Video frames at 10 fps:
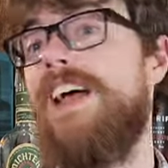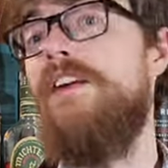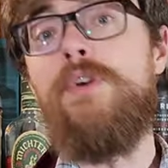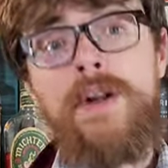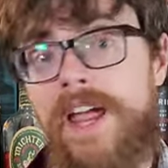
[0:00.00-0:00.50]

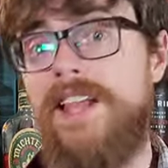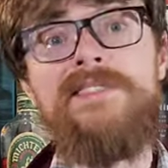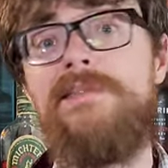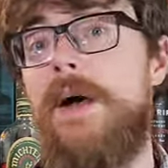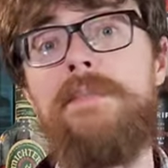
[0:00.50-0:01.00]
Ever
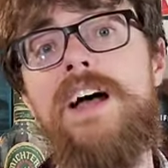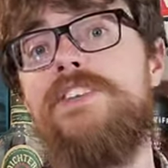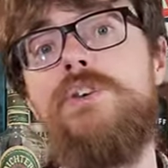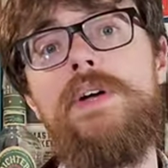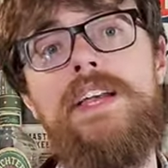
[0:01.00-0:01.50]
again, I'm
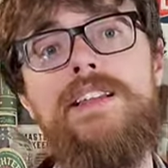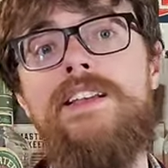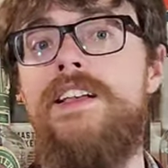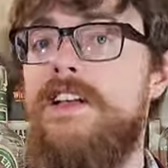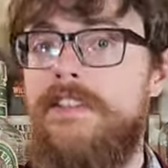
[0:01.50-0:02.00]
not doing it.
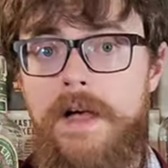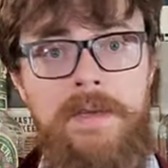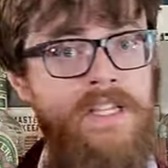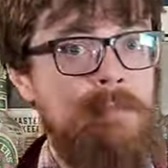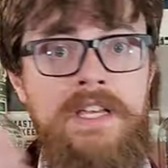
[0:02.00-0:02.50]
That
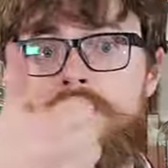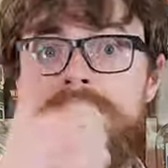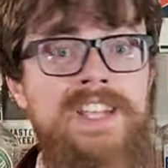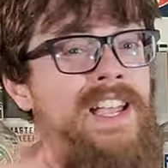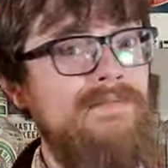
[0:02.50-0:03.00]
means
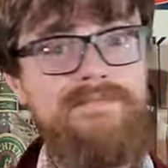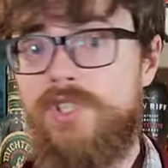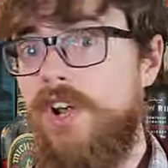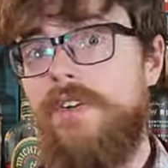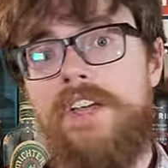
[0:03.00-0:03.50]
Michter's 10,
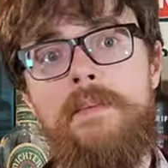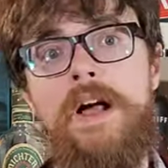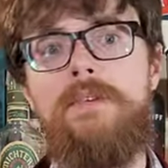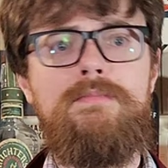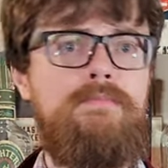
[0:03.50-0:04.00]
sorry, I'm
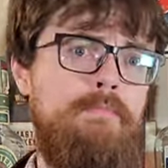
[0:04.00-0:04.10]
out.